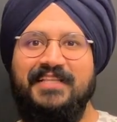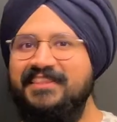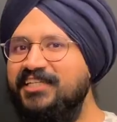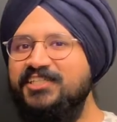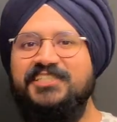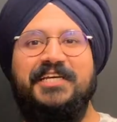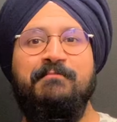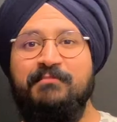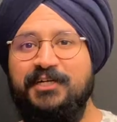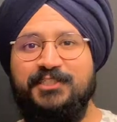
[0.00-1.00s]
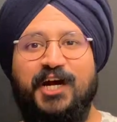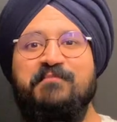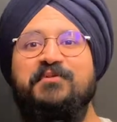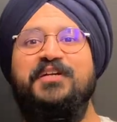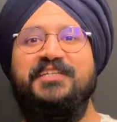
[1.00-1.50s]
They just emerge
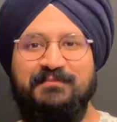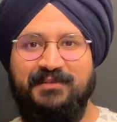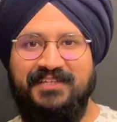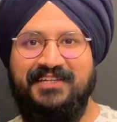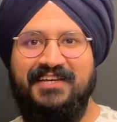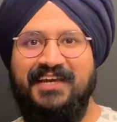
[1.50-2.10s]
unpredictably,